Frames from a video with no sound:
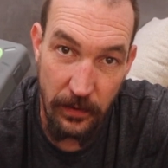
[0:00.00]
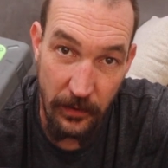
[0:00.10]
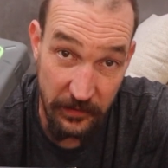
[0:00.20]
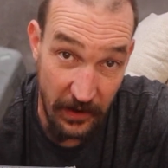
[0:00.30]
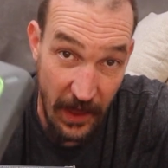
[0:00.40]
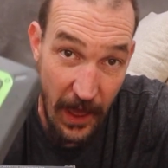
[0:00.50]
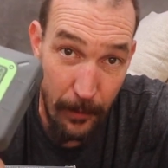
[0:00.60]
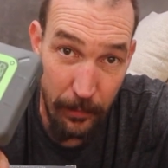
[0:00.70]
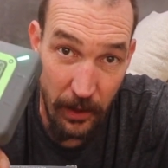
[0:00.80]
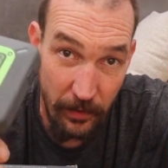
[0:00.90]
There's an
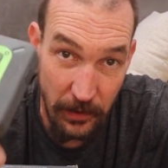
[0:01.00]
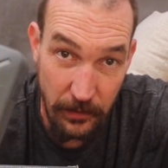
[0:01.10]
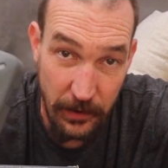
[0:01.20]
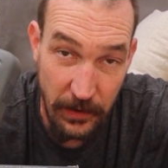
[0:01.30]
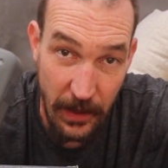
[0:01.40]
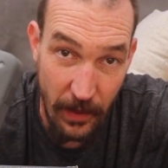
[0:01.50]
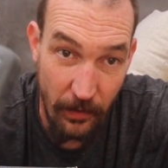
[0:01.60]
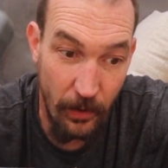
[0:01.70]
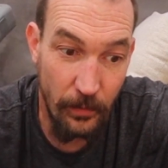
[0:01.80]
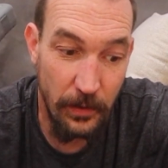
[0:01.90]
app that you can
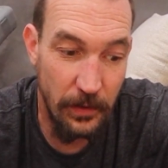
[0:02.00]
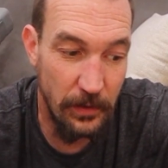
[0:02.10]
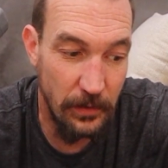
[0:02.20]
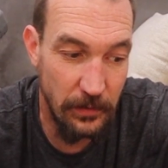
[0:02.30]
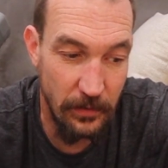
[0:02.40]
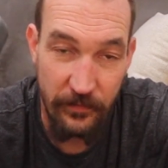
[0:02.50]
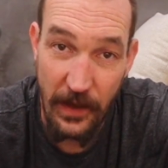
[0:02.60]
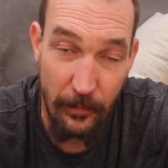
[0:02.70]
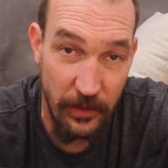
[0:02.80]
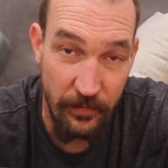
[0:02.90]
download, your
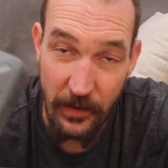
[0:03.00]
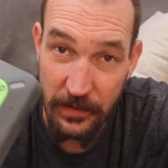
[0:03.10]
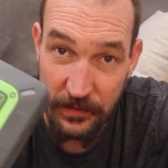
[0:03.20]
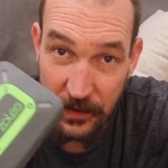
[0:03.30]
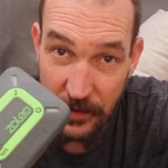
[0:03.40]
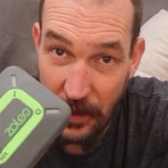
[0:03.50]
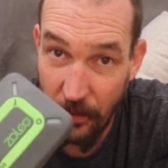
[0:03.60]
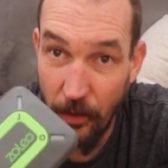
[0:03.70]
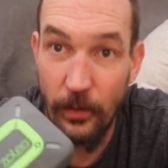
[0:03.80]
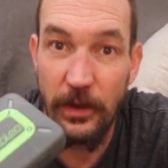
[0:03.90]
family, friends can
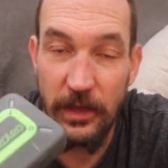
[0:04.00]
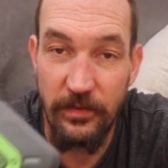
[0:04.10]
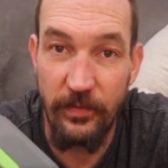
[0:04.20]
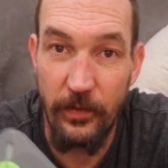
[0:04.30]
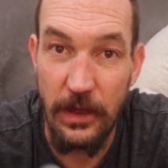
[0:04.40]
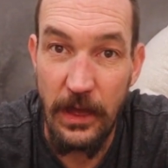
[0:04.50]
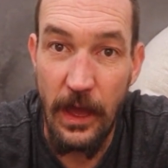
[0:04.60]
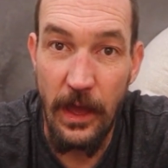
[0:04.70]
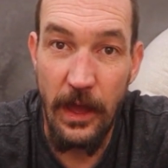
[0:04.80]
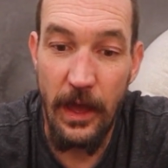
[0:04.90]
download, it's
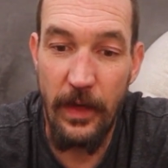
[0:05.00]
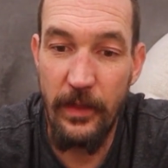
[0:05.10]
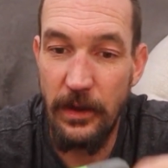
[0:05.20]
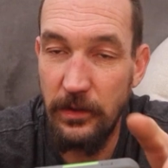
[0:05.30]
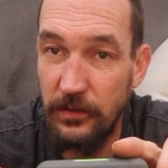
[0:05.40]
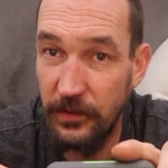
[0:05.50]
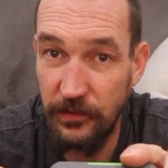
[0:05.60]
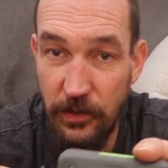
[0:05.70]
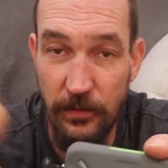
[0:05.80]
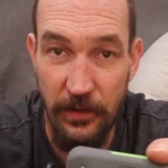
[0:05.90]
free, and then you
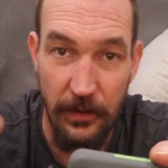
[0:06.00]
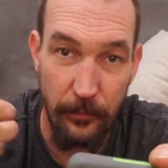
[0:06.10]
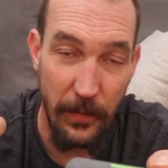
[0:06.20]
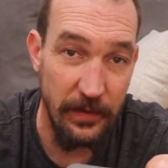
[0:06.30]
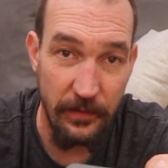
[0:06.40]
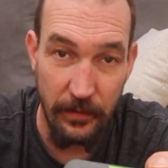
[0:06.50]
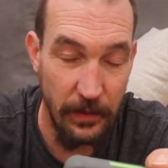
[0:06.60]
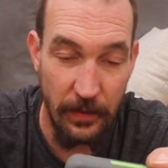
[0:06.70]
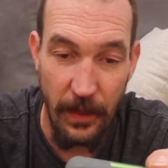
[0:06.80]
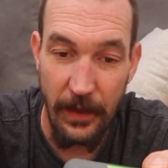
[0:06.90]
just use it
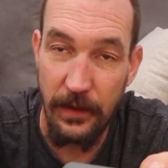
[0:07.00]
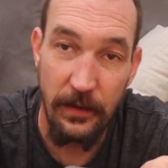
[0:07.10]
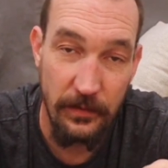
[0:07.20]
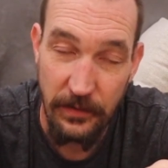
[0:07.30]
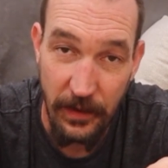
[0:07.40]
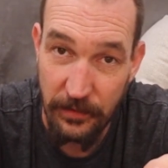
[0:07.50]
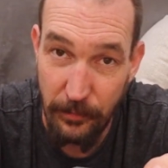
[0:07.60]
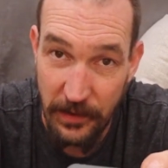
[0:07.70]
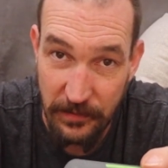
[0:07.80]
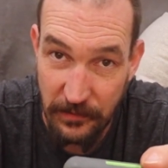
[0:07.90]
basically like text
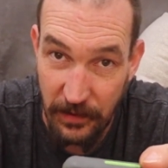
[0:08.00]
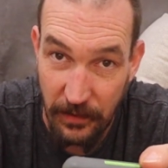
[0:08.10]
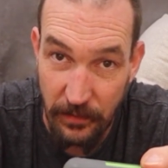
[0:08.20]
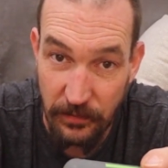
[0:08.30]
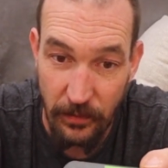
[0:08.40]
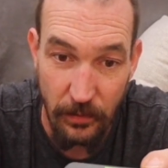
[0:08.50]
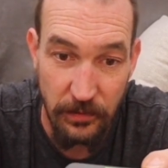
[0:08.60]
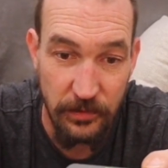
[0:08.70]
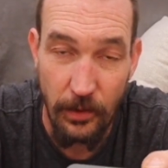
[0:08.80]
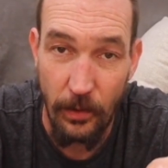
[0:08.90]
messaging. So
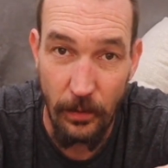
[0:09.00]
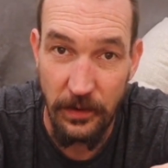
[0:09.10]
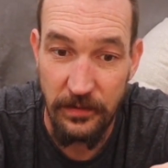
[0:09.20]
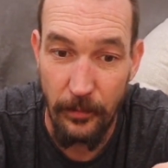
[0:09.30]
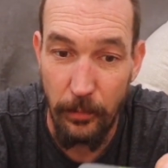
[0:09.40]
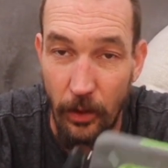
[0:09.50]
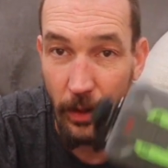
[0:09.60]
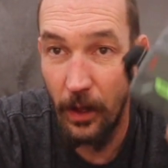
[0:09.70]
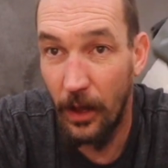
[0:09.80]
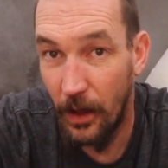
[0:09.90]
it's totally
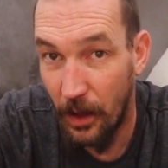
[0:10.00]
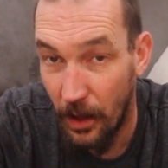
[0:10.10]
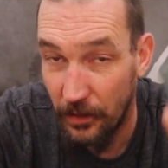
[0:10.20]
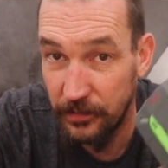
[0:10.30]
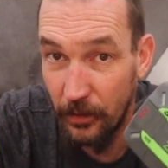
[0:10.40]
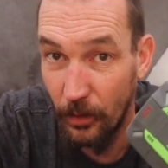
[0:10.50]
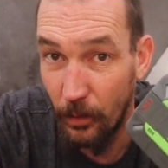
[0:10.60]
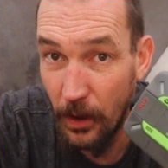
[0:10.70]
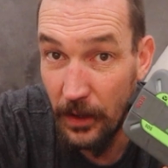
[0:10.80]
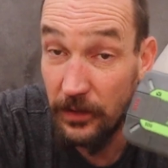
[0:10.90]
simple.
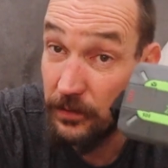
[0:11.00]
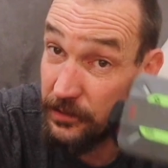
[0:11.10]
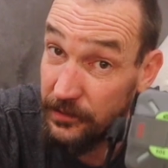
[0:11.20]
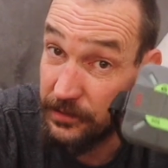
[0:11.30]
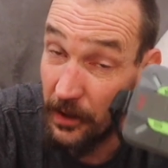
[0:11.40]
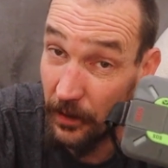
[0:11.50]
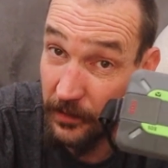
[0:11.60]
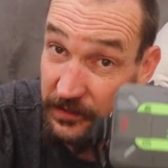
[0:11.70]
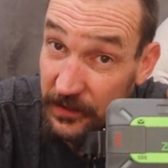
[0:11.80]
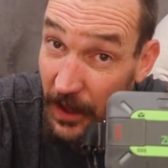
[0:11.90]
Also uses
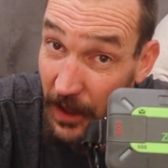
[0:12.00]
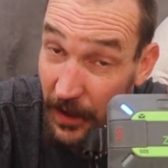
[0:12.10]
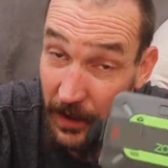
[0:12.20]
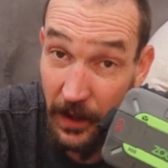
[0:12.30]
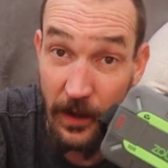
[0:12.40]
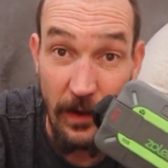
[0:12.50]
dark sky